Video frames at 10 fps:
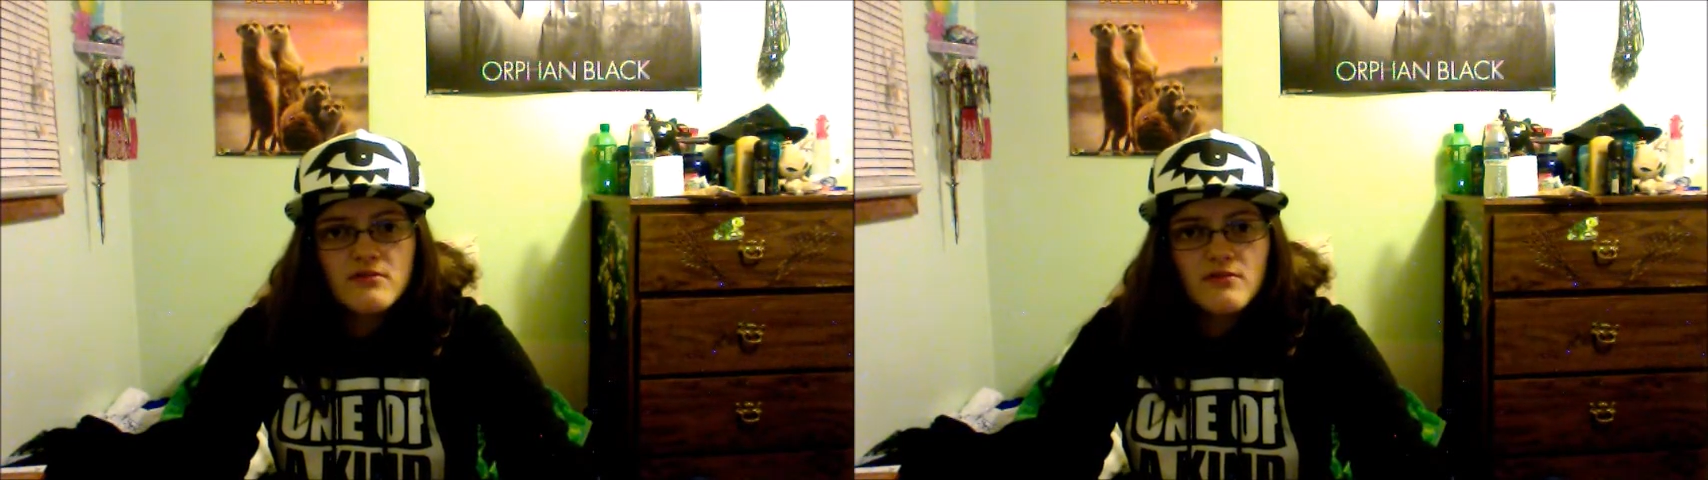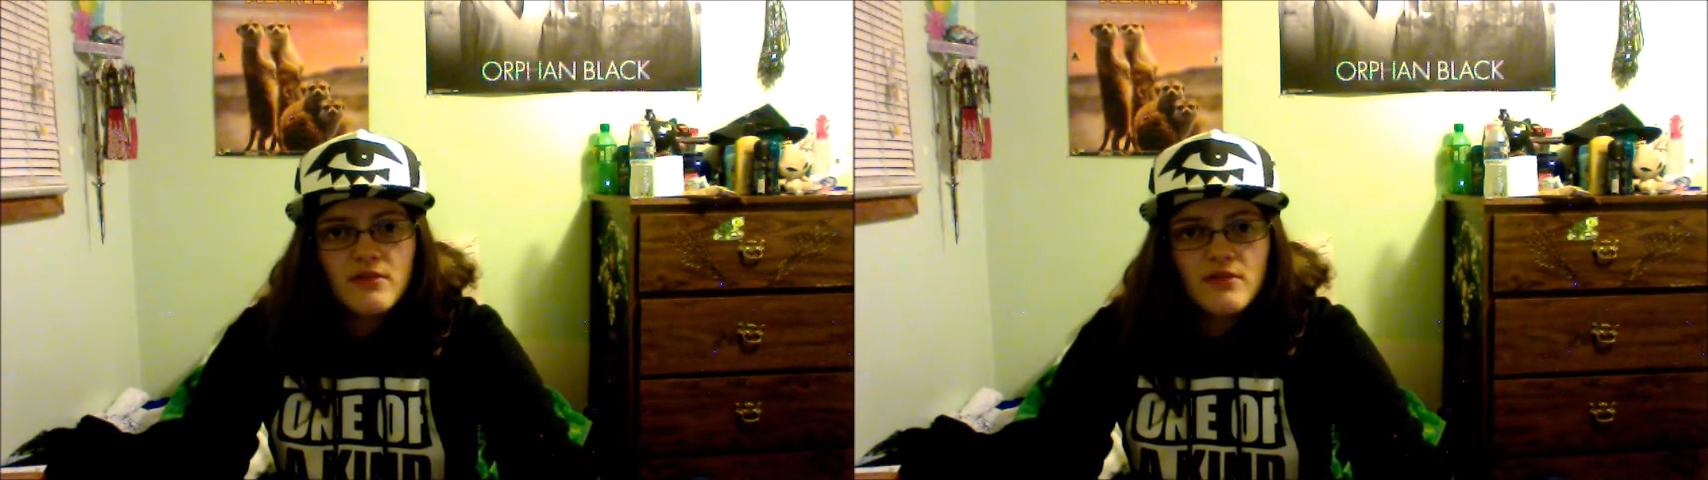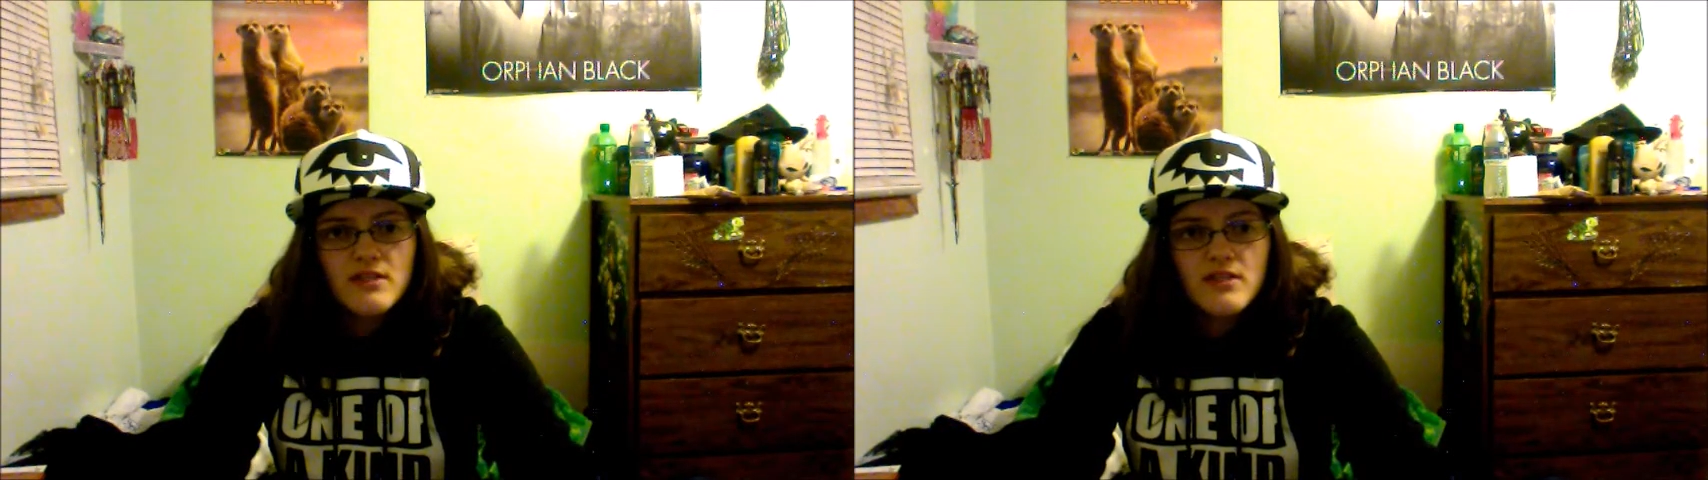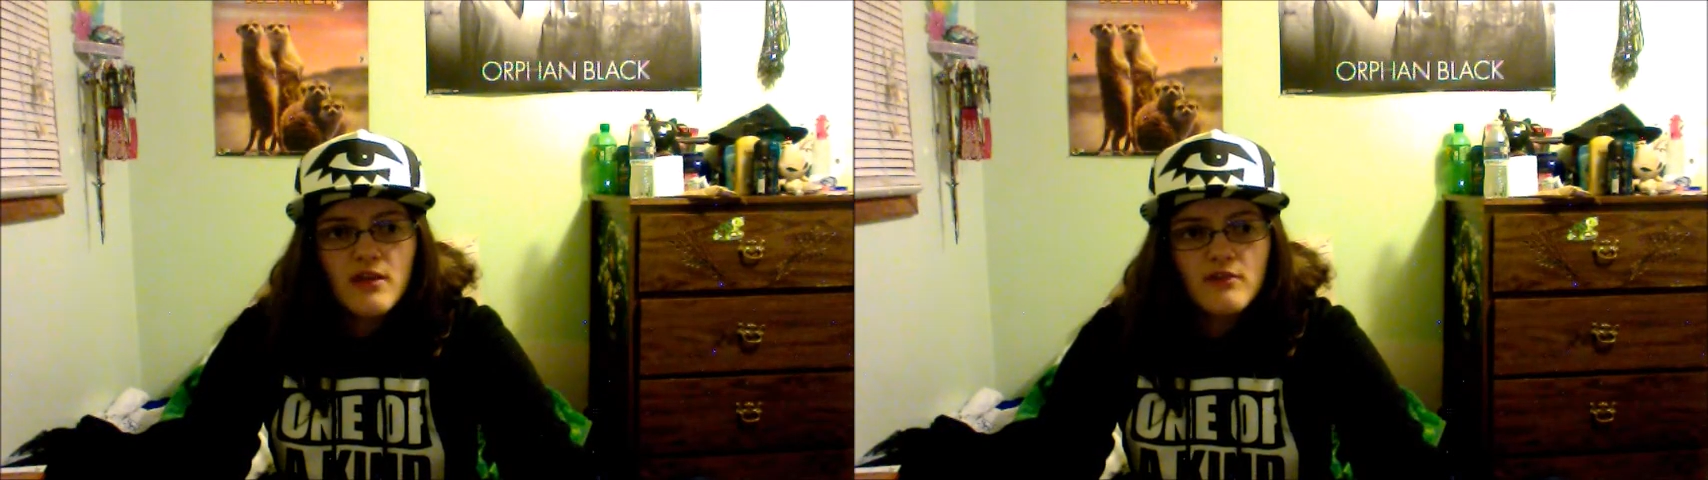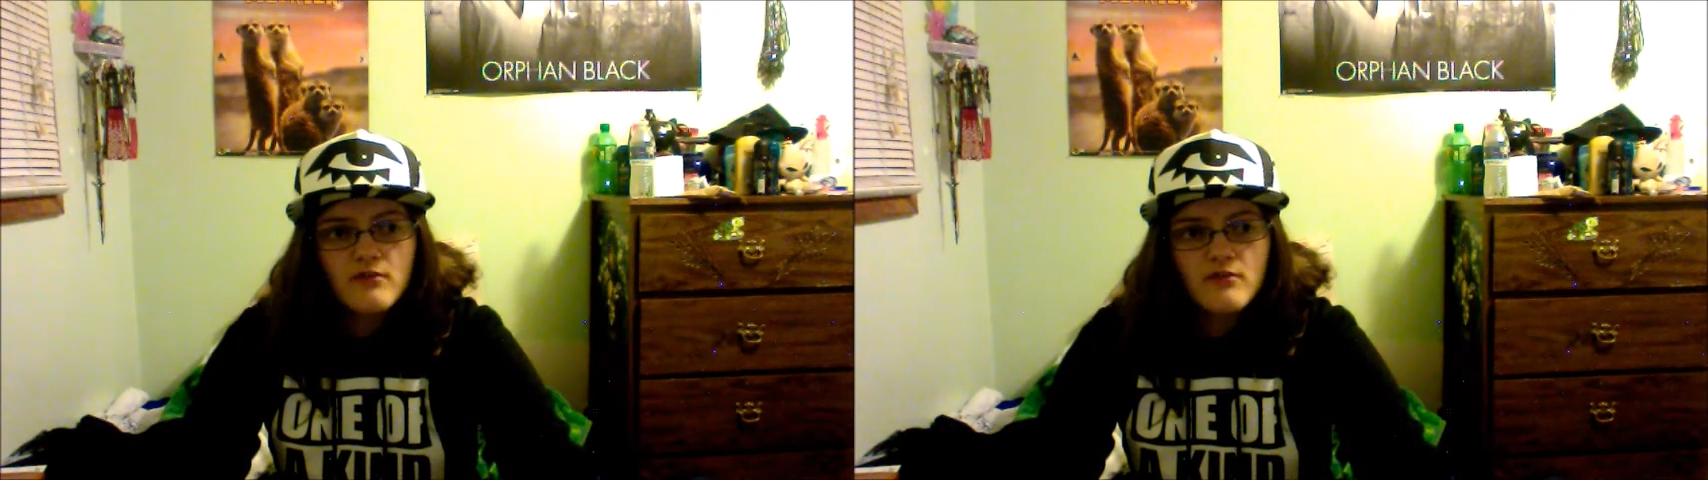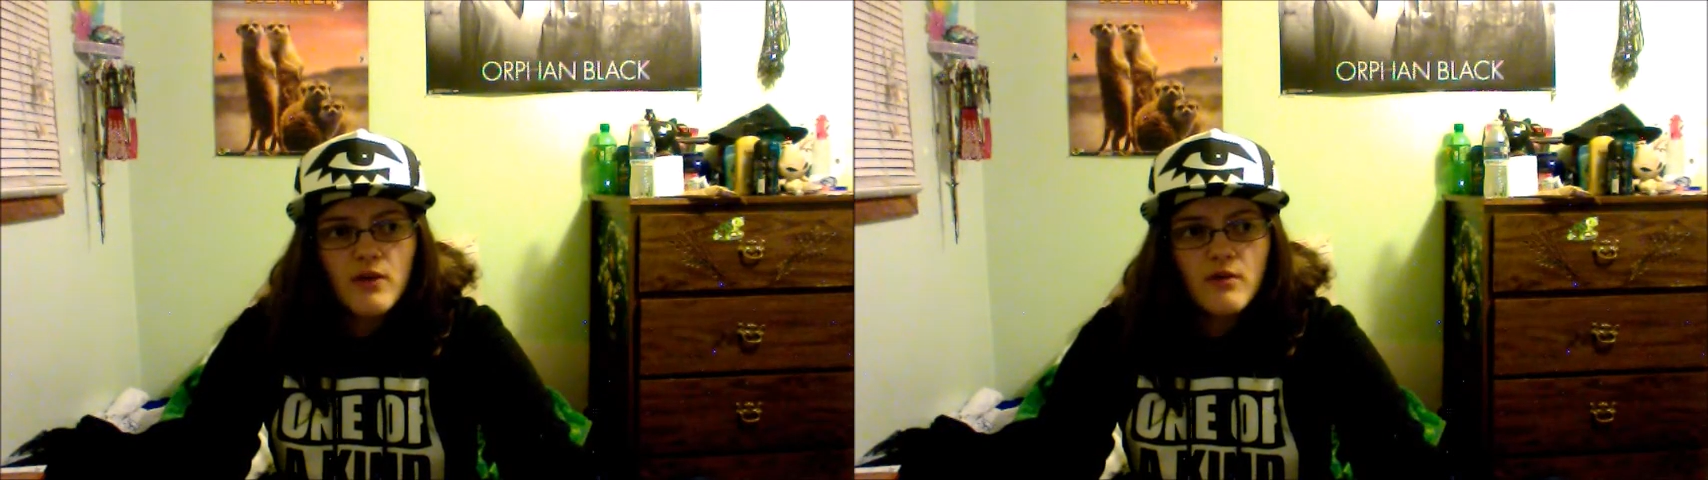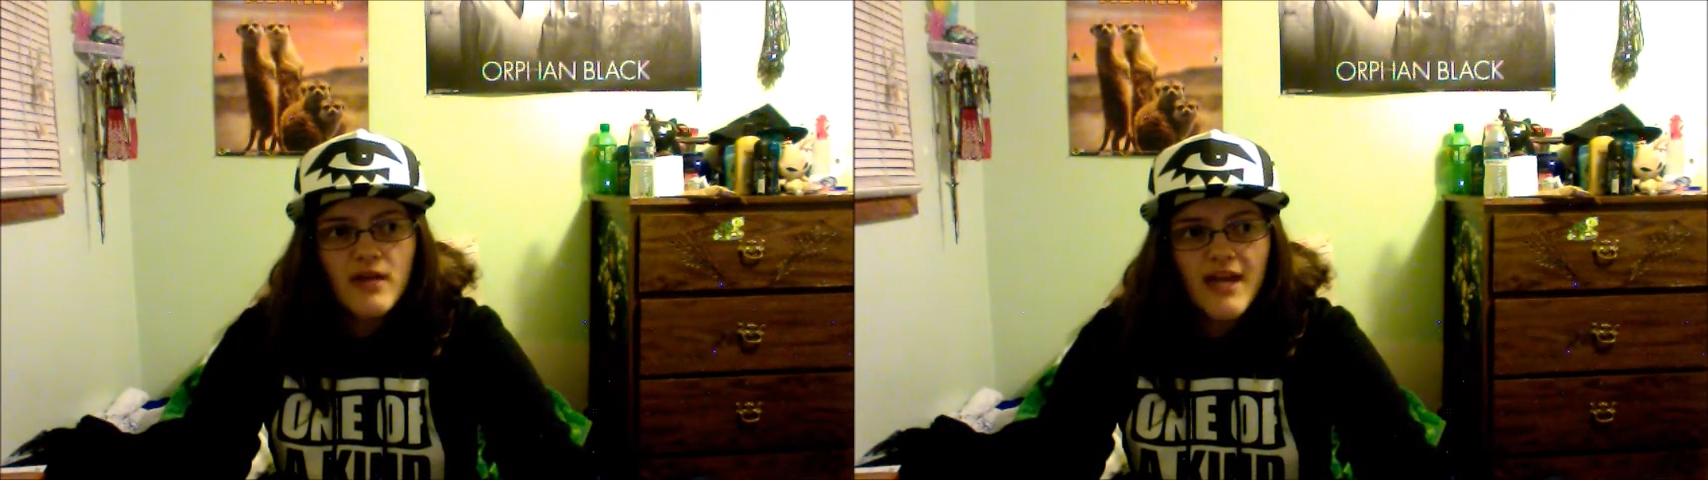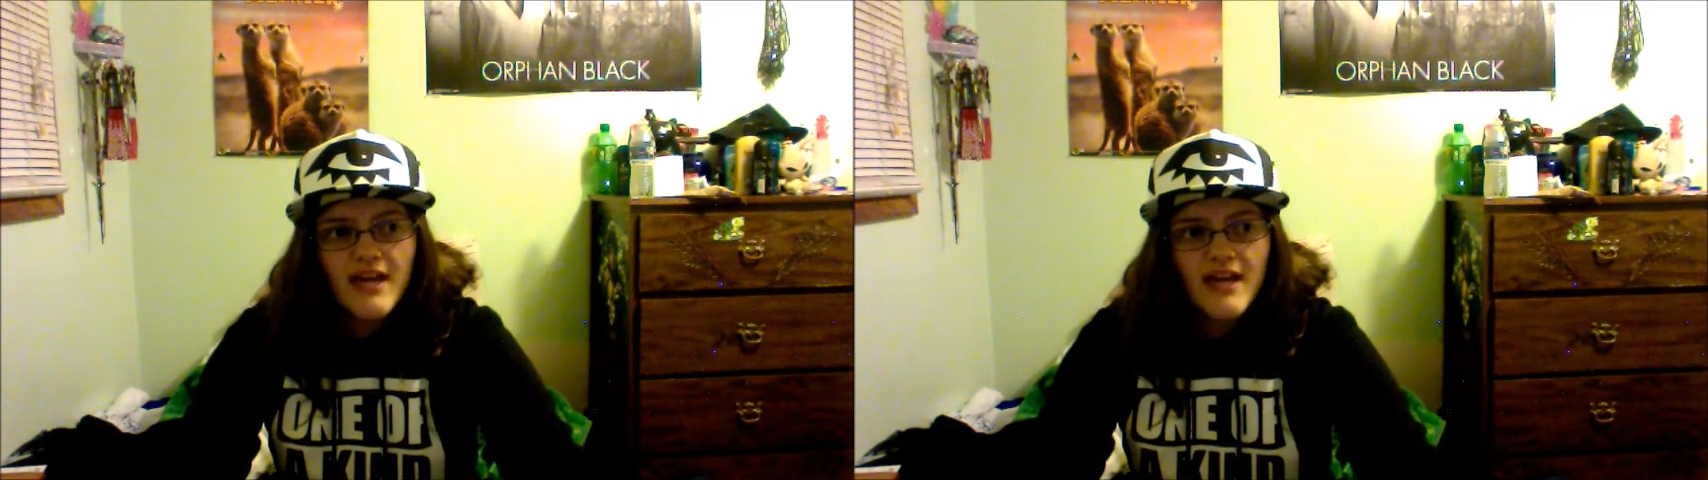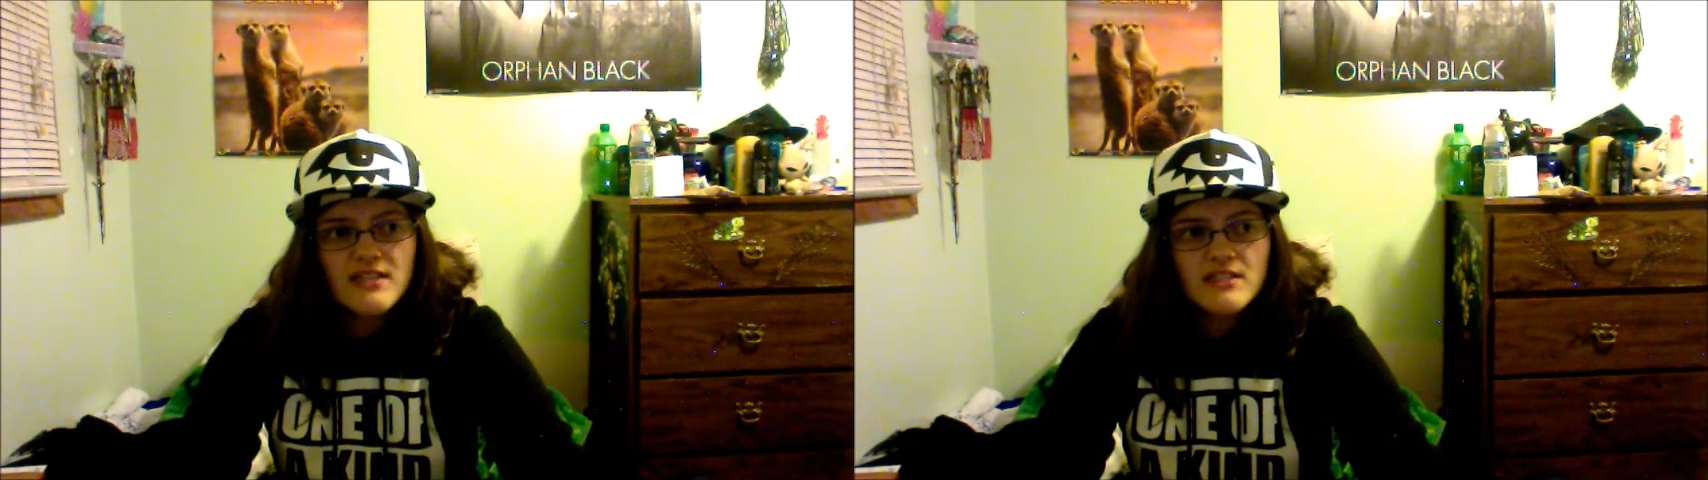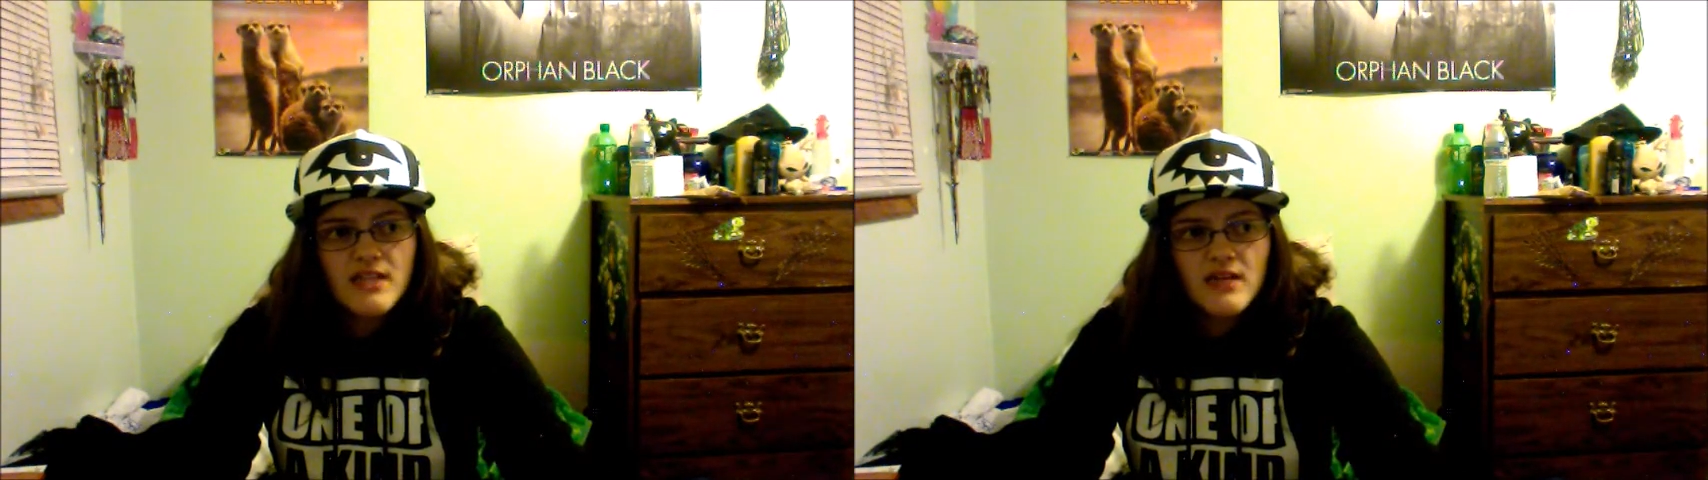for the sake of no one
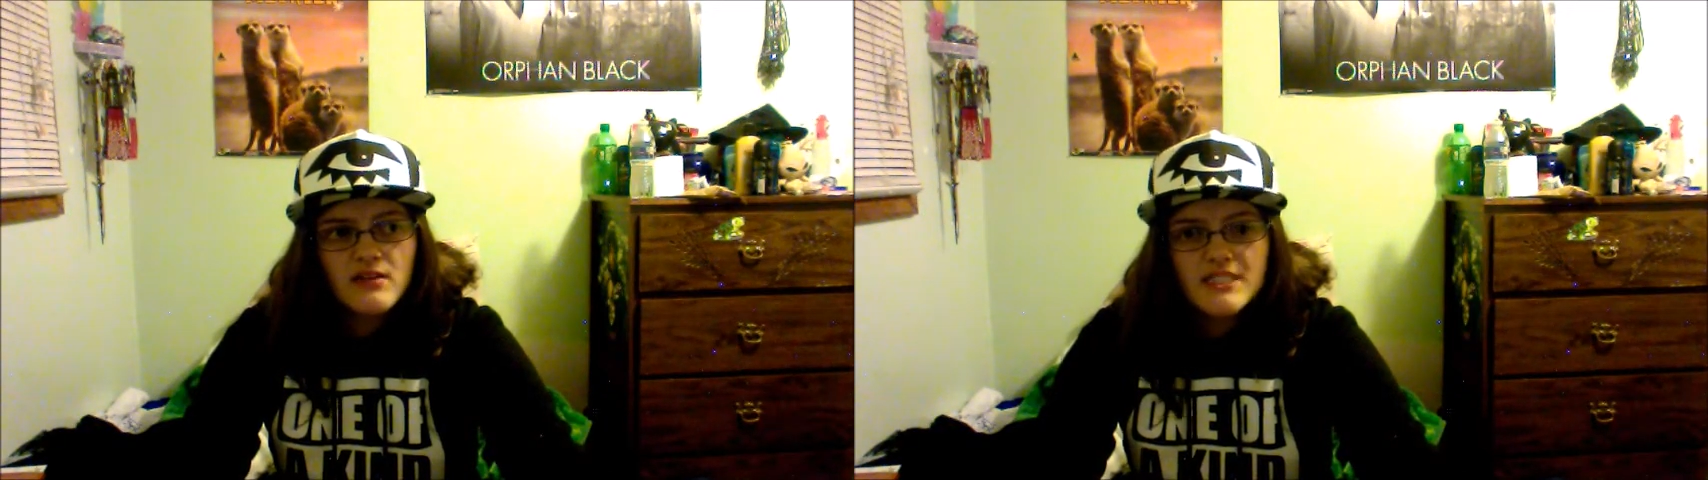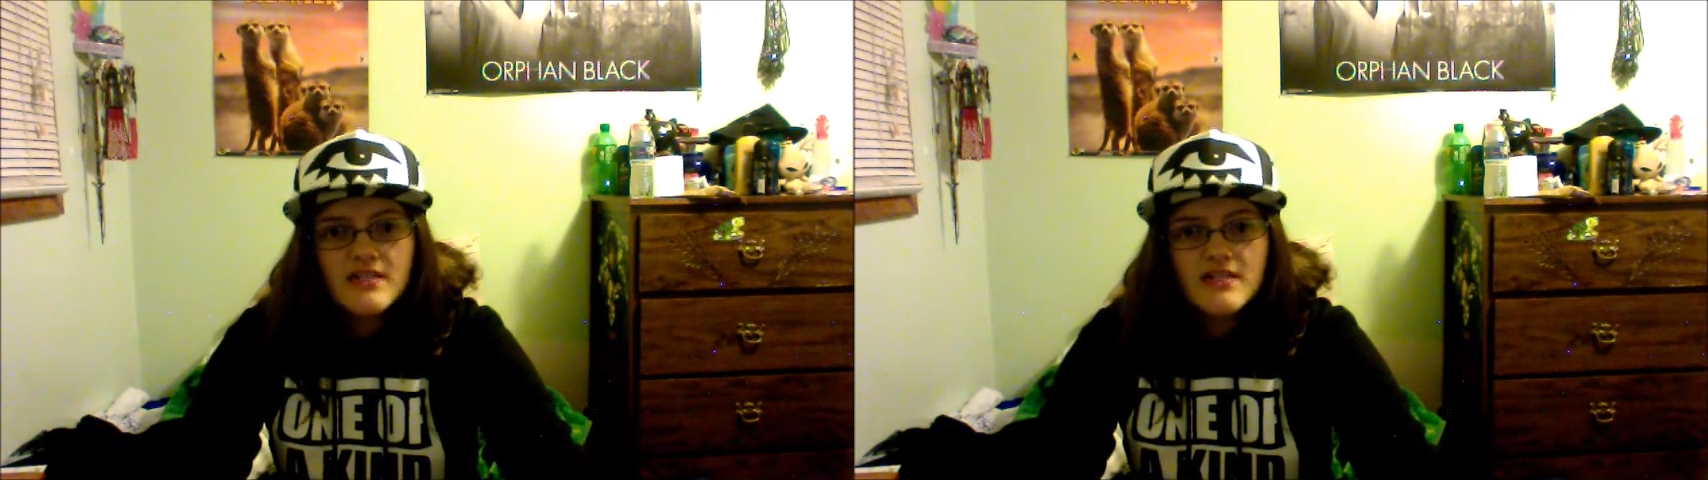accidentally